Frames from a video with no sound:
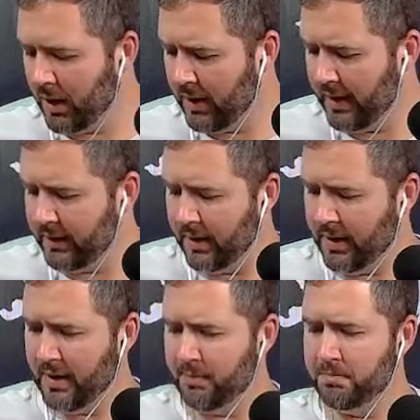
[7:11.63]
All right,
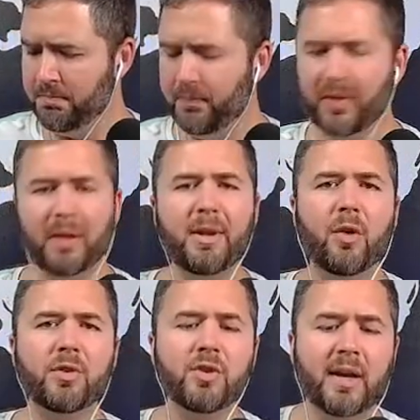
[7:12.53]
let me know
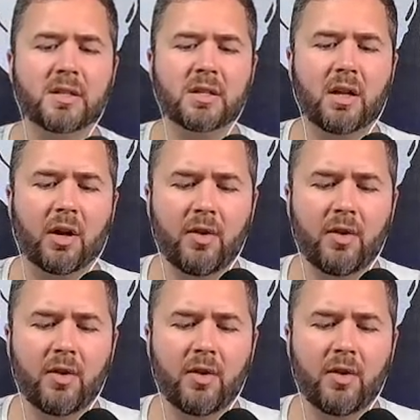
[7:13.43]
what you guys think.